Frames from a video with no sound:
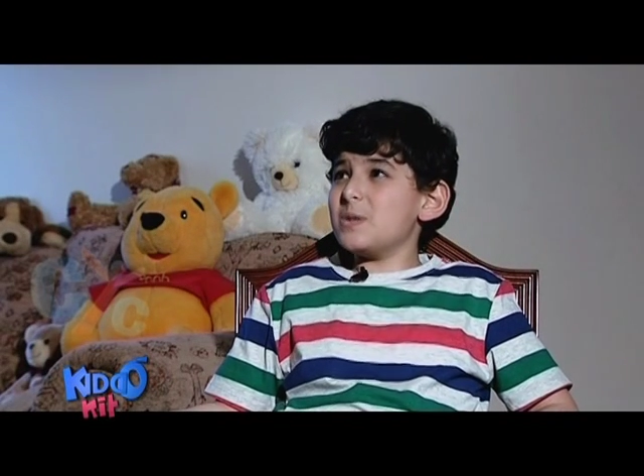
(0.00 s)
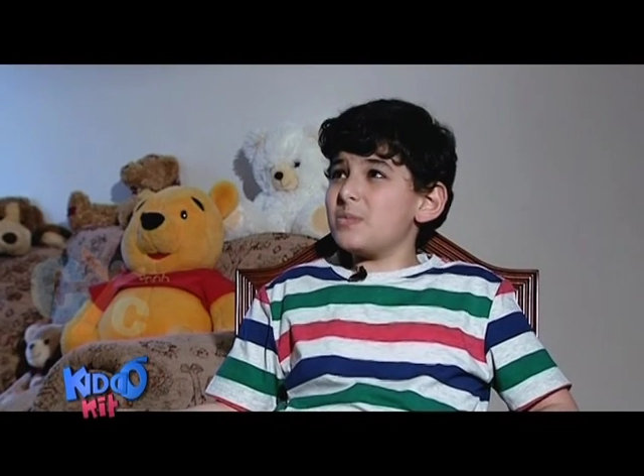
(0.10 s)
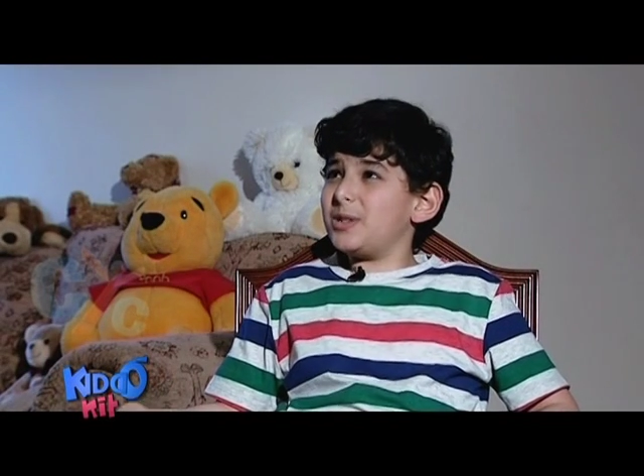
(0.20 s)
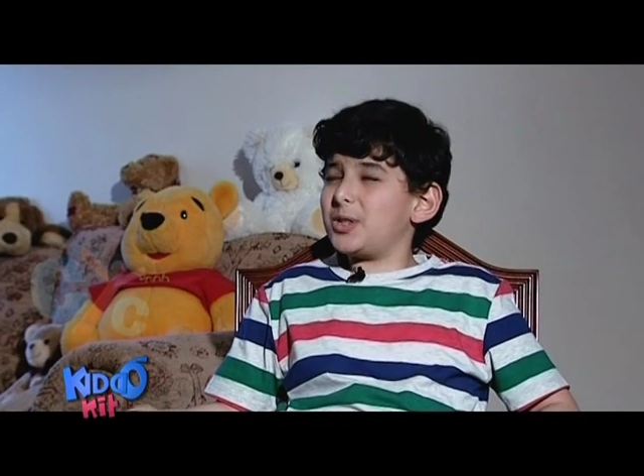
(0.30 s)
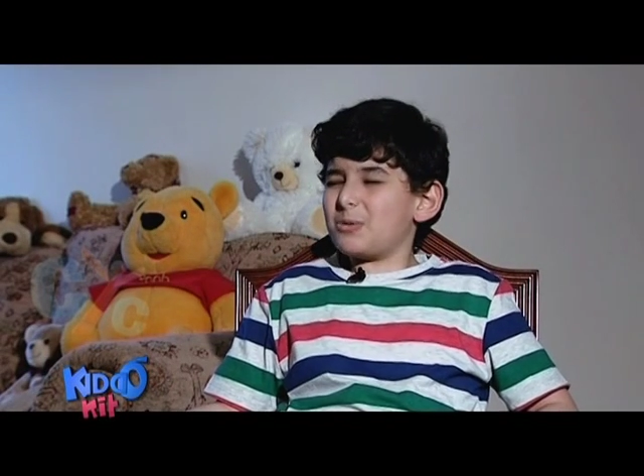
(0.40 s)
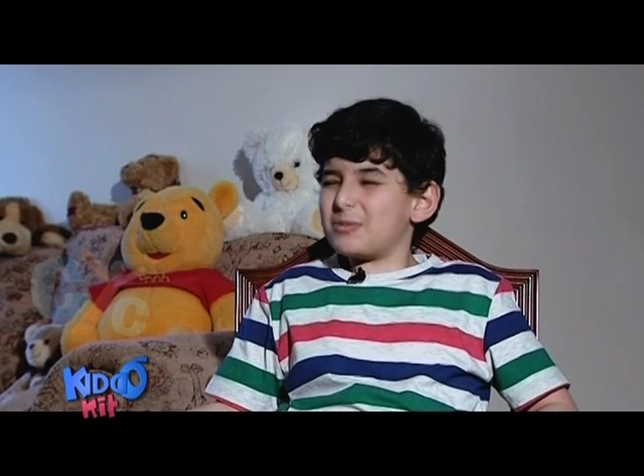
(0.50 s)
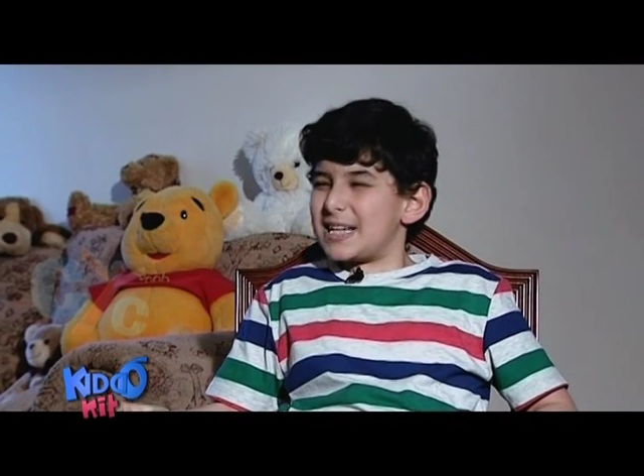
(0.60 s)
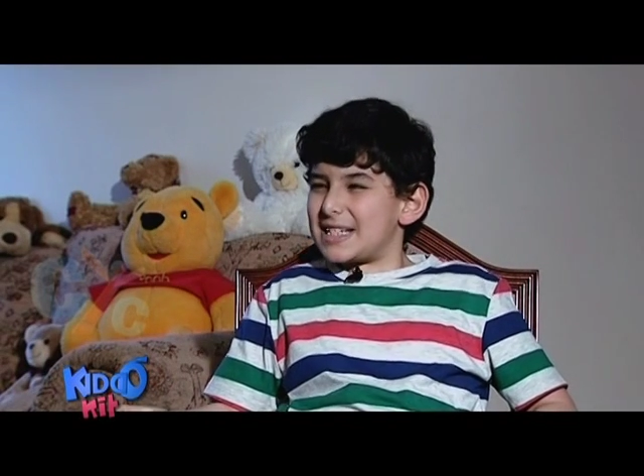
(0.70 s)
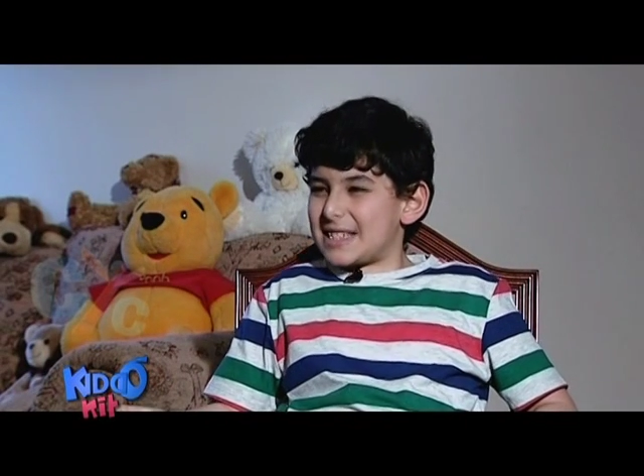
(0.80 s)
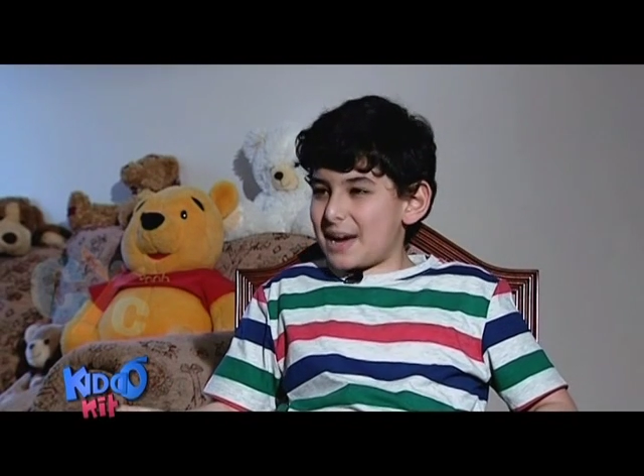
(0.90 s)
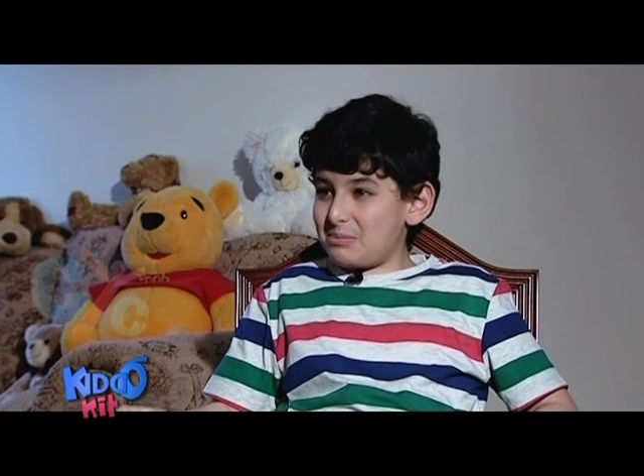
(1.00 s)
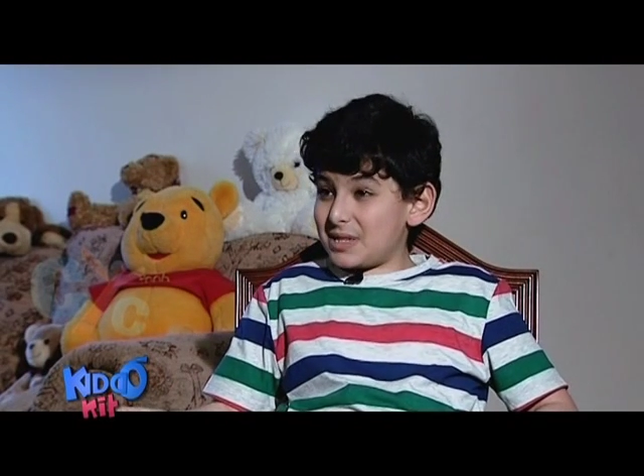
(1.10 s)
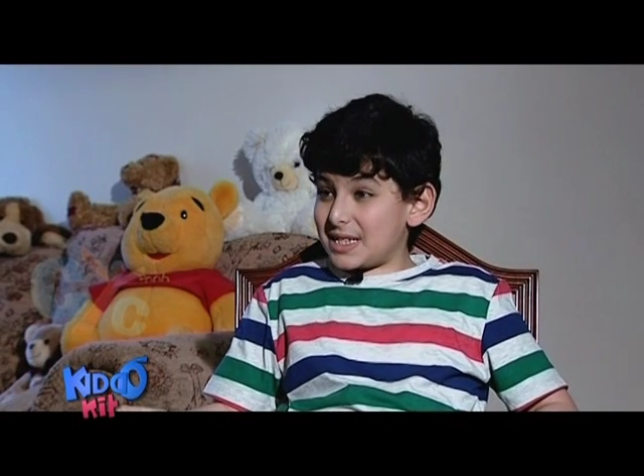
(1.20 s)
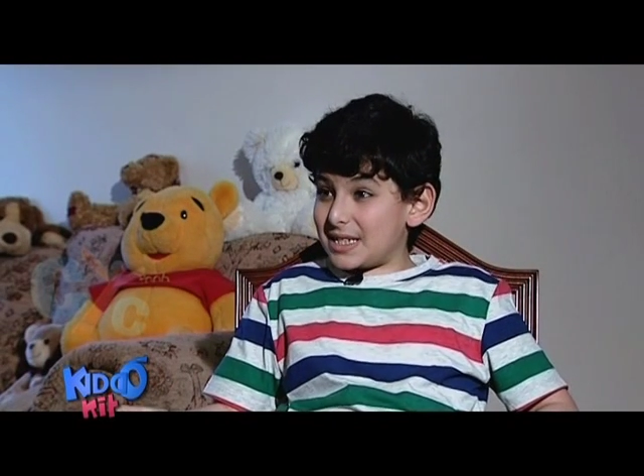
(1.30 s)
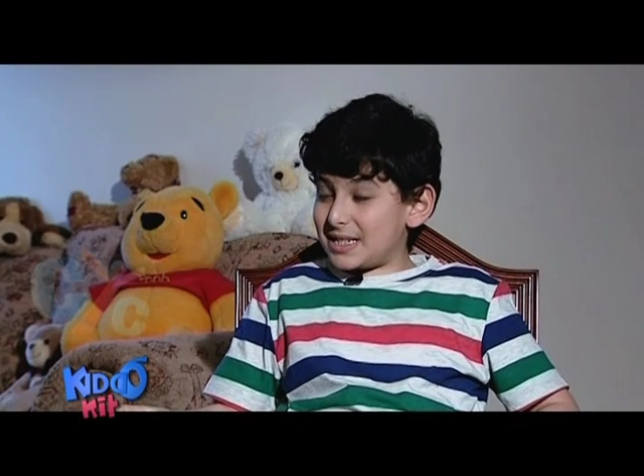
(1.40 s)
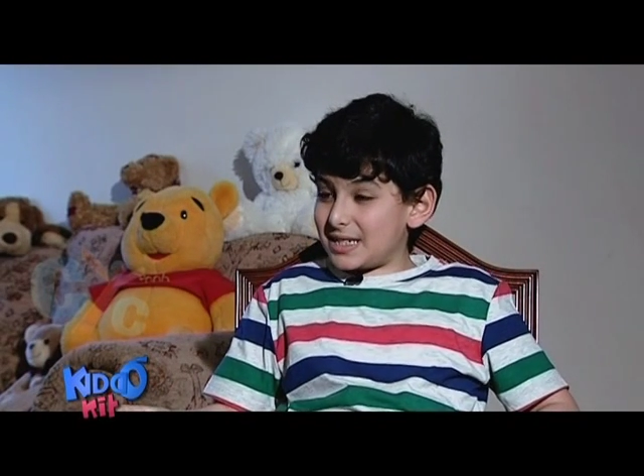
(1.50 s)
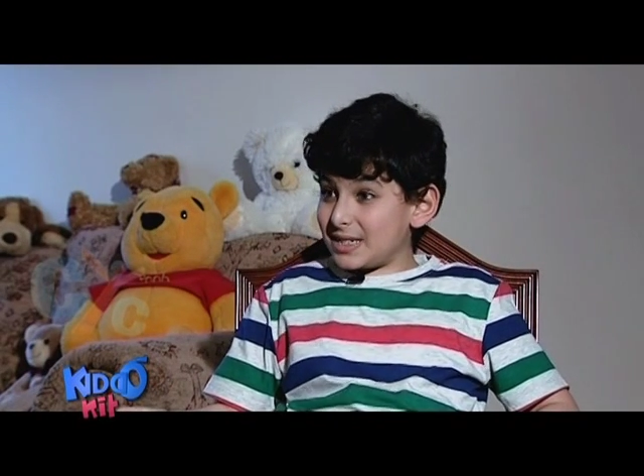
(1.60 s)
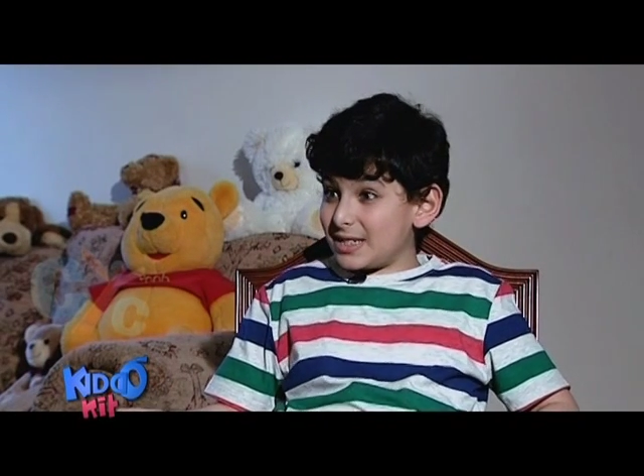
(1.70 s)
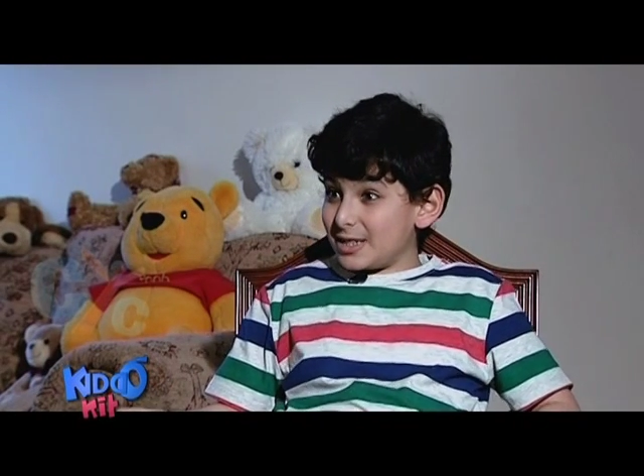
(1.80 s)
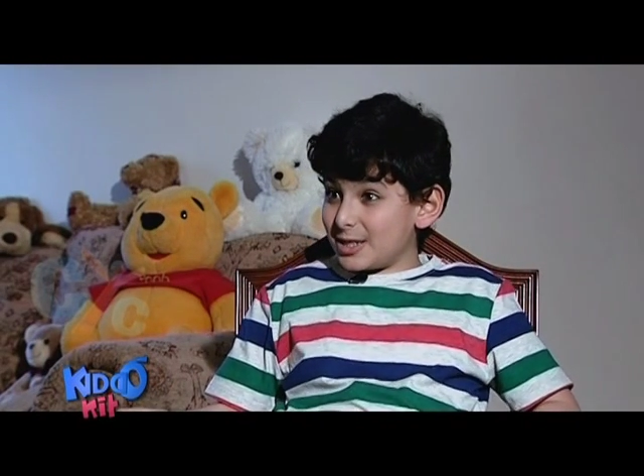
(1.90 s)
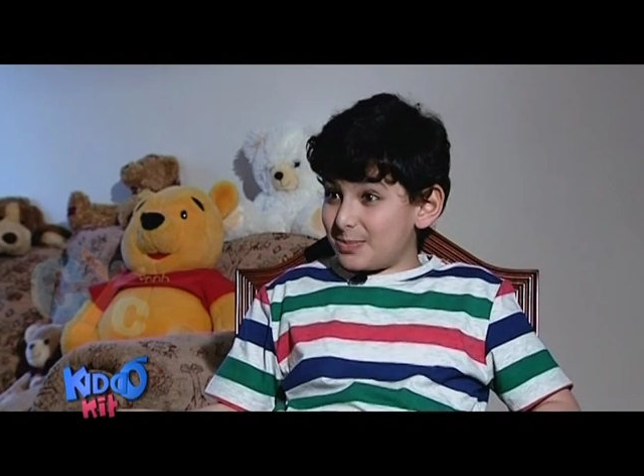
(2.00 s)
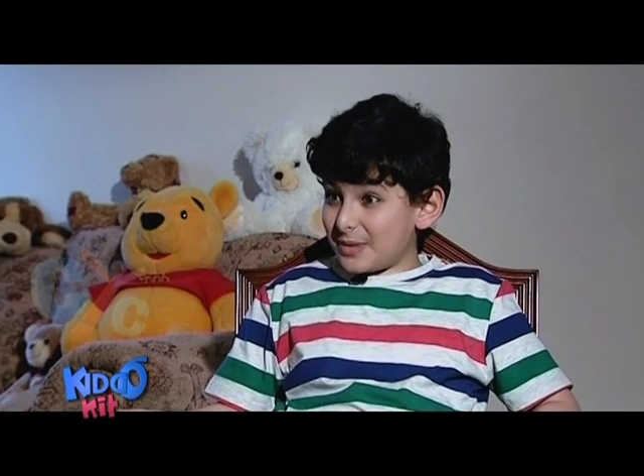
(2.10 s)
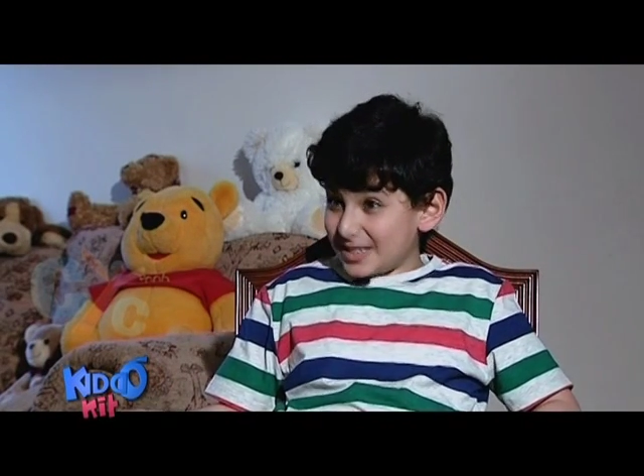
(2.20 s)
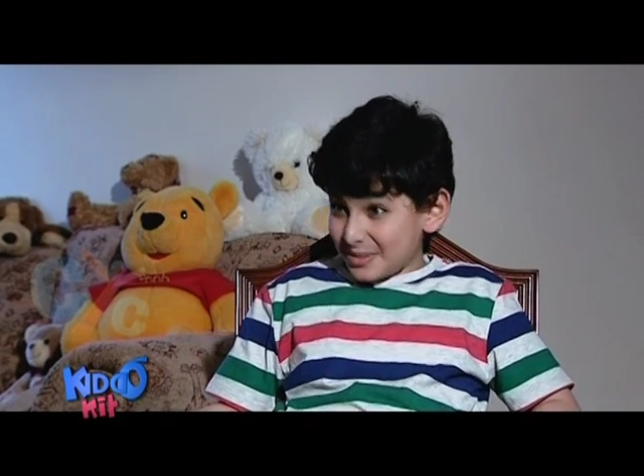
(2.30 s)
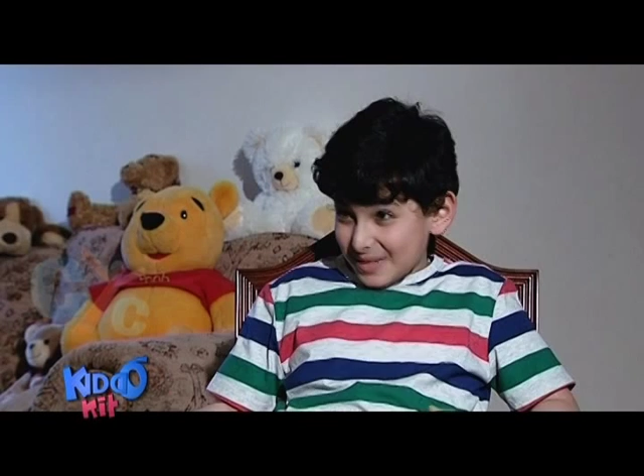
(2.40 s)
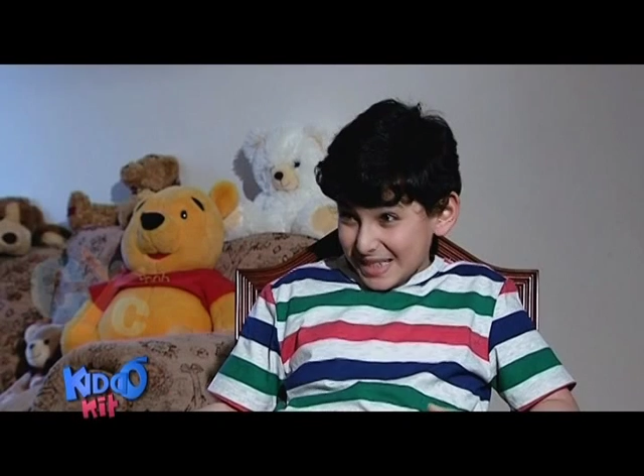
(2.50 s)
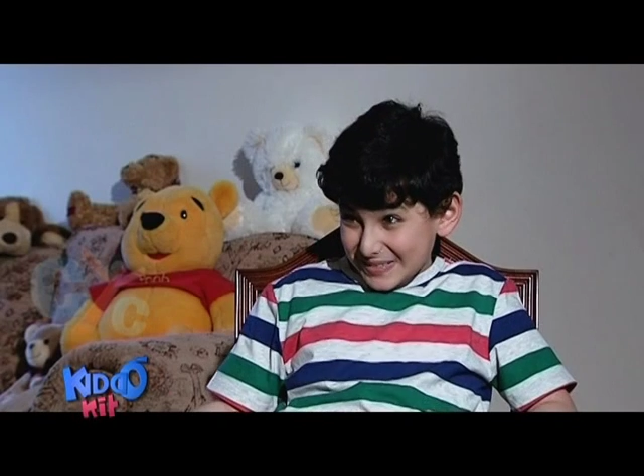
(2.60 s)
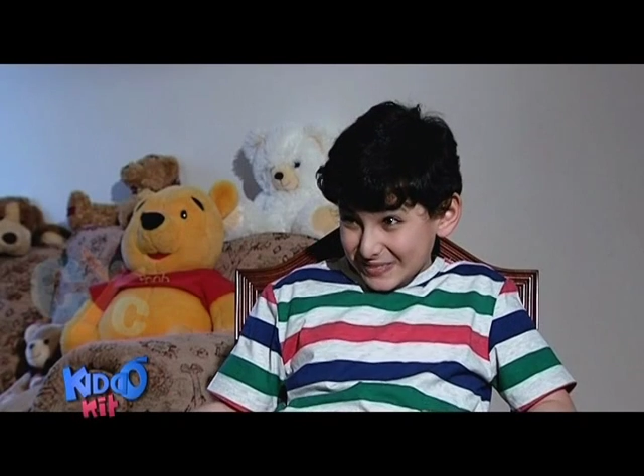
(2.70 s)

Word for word: but don't get tempted to buy something